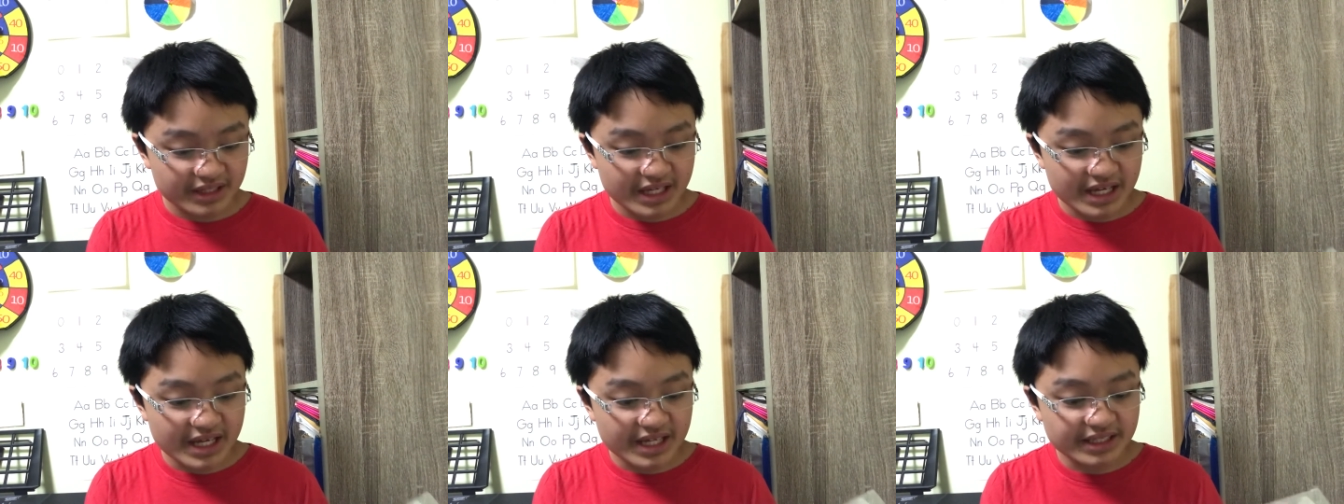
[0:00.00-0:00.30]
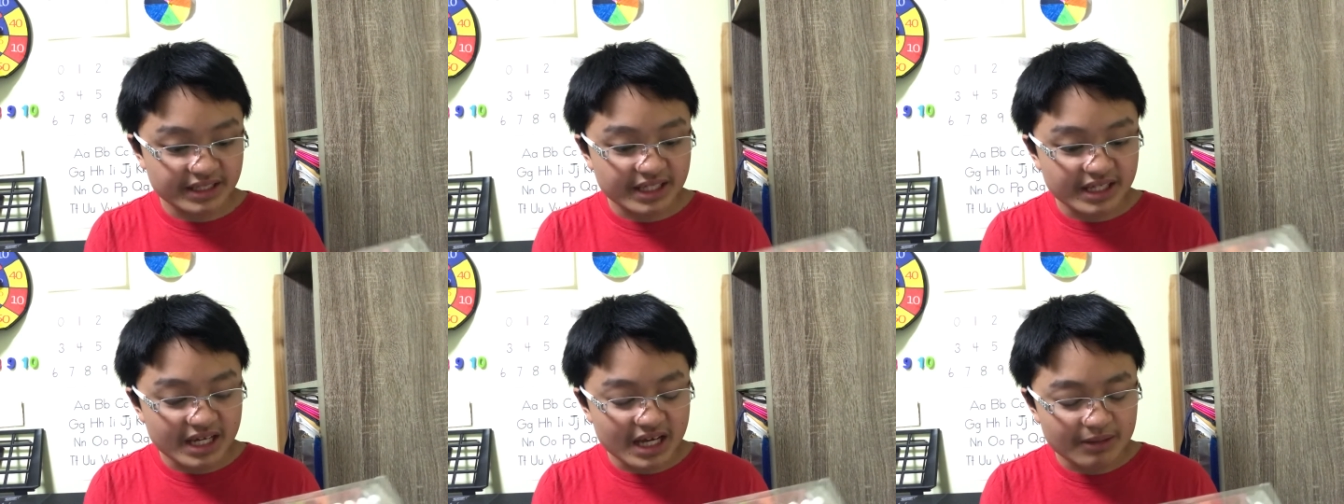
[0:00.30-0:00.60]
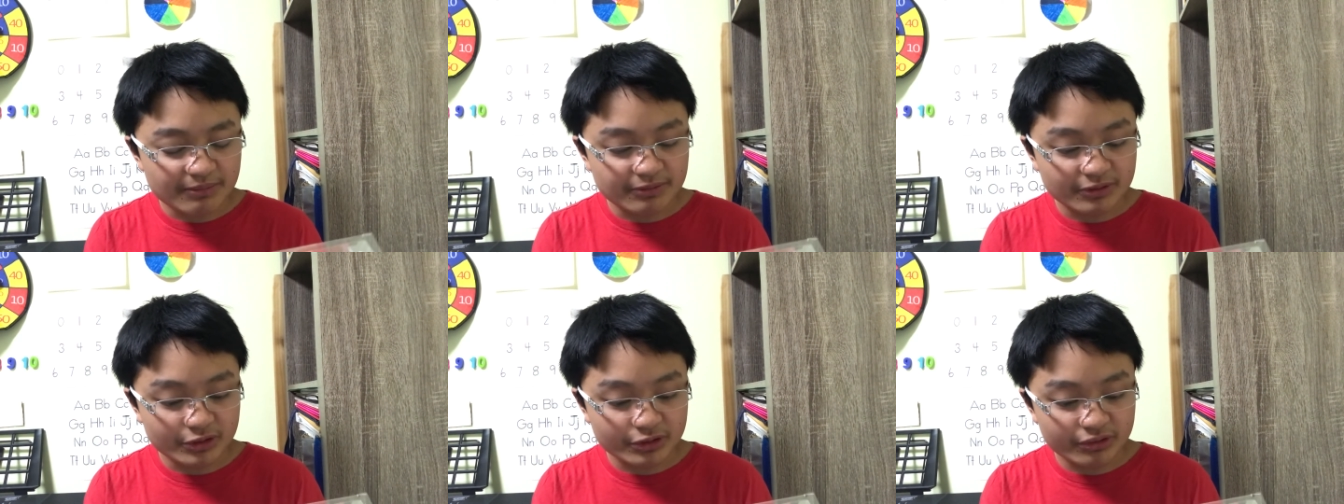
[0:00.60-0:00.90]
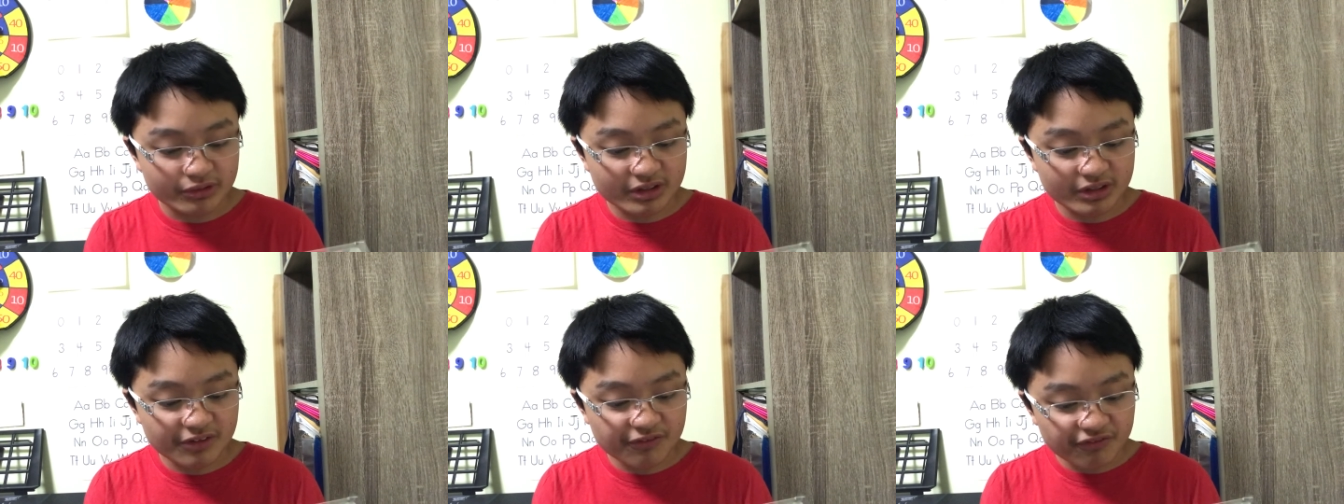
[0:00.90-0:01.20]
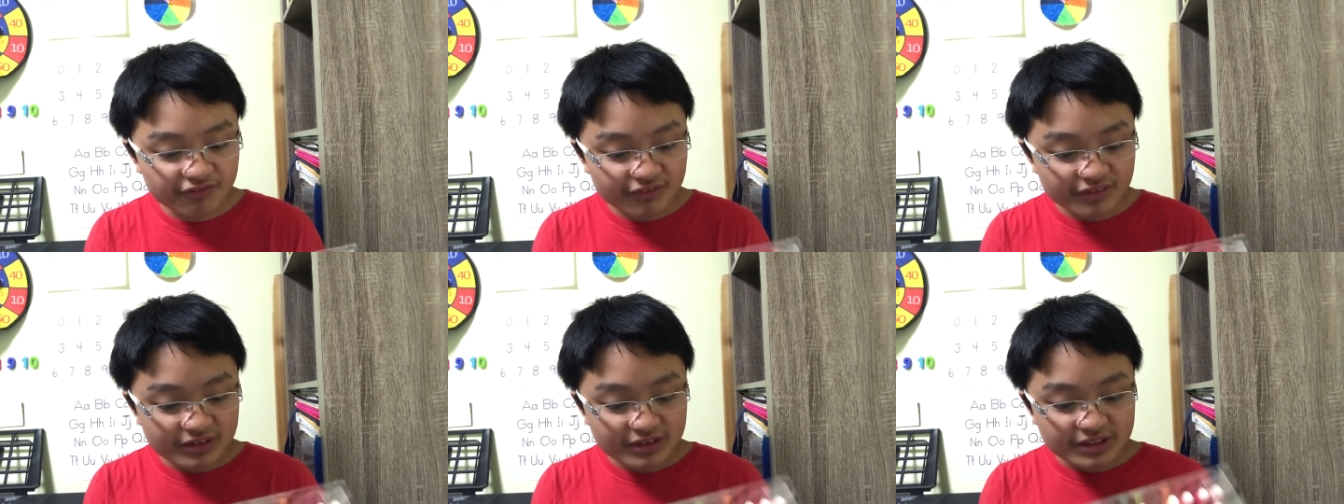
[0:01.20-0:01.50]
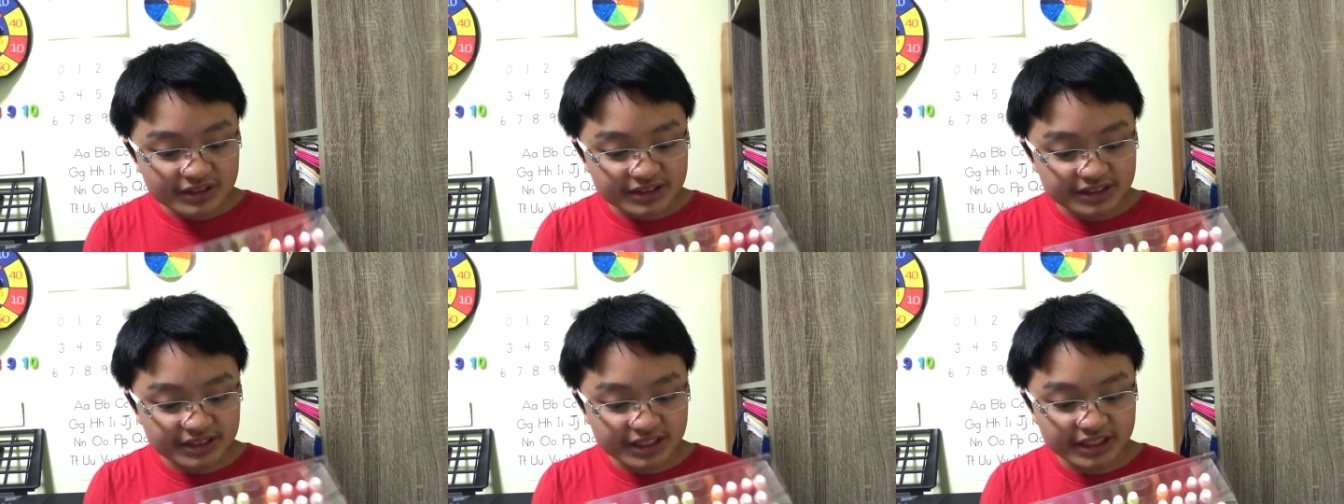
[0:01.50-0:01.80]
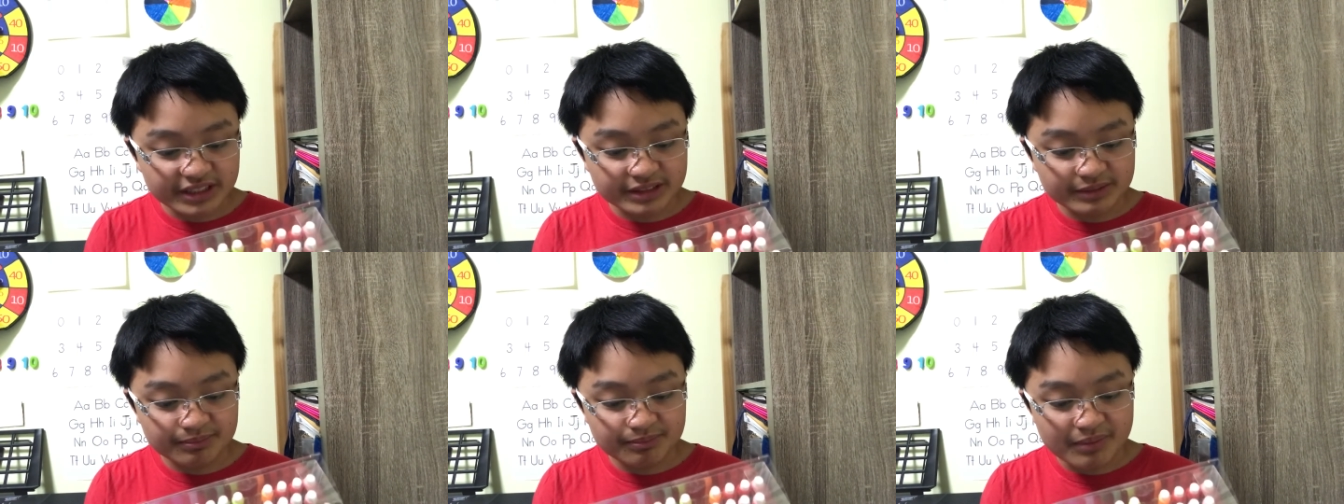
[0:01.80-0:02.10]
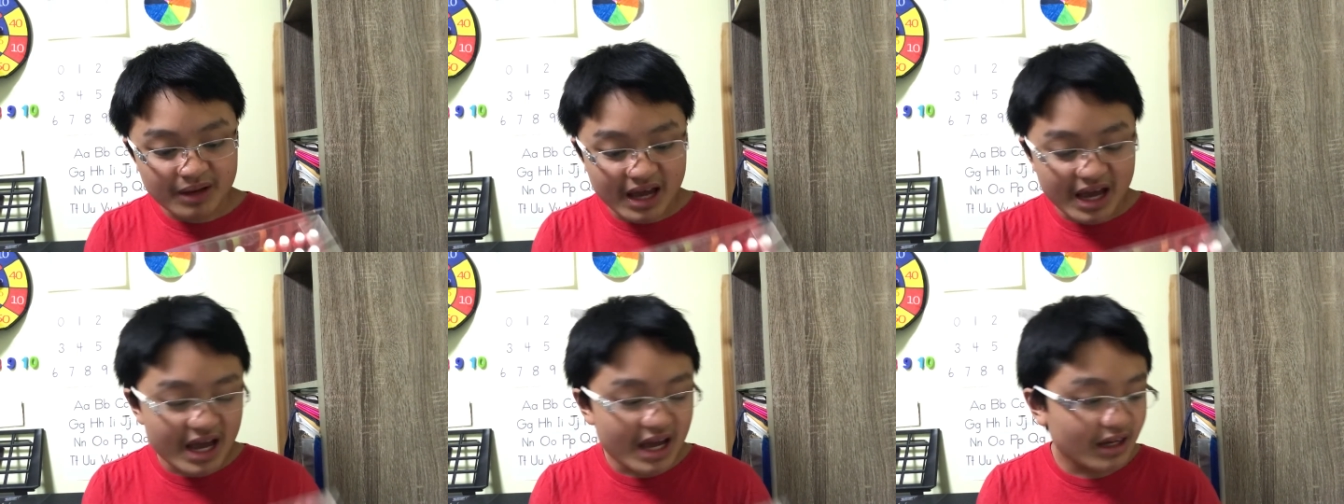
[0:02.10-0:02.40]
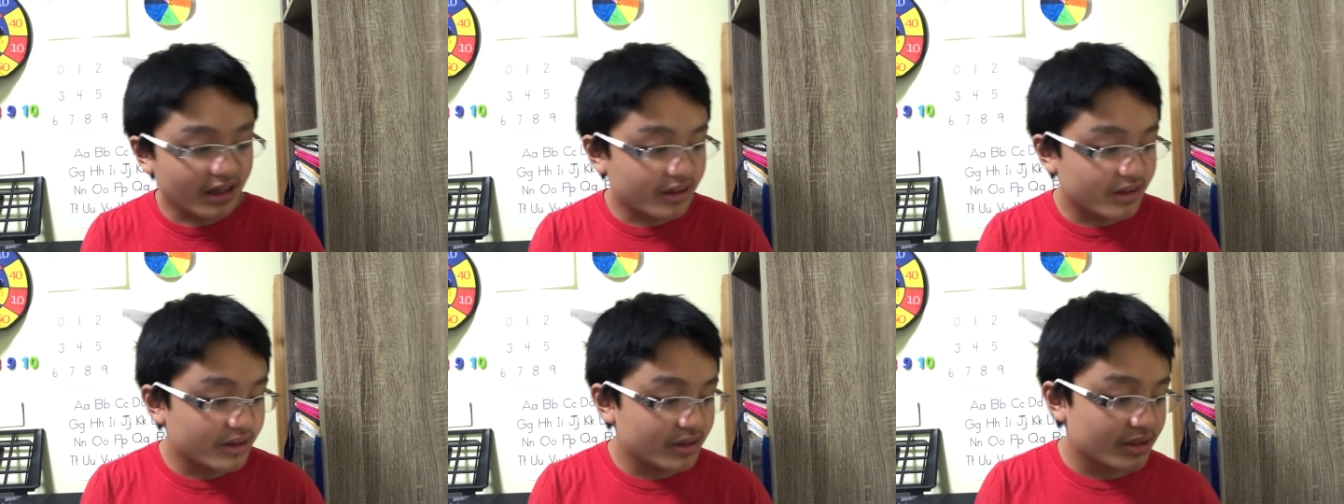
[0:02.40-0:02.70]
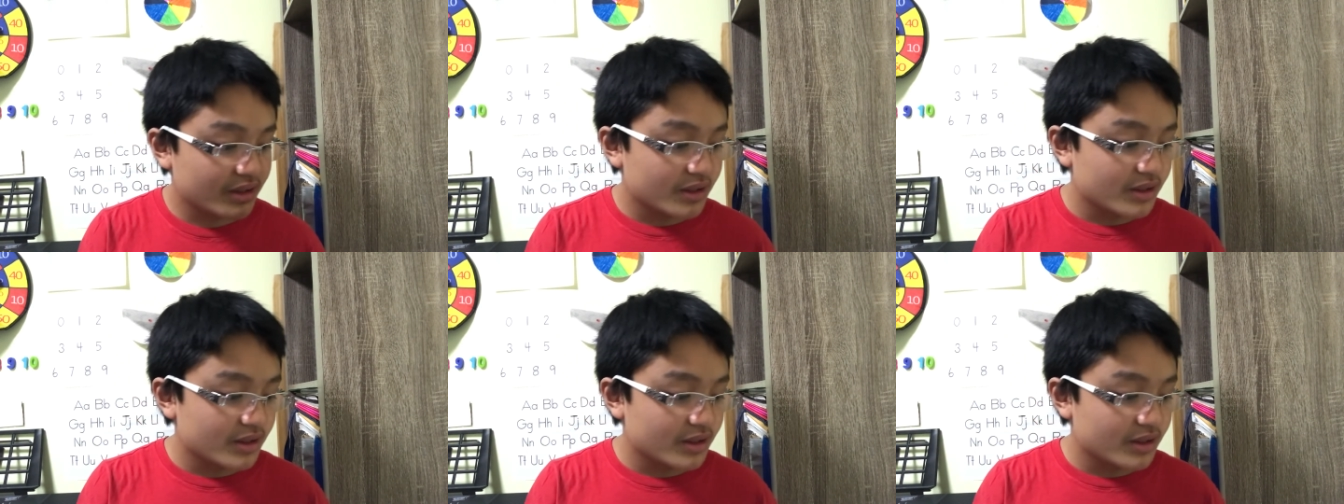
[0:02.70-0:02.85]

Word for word: and they have a 36 pack,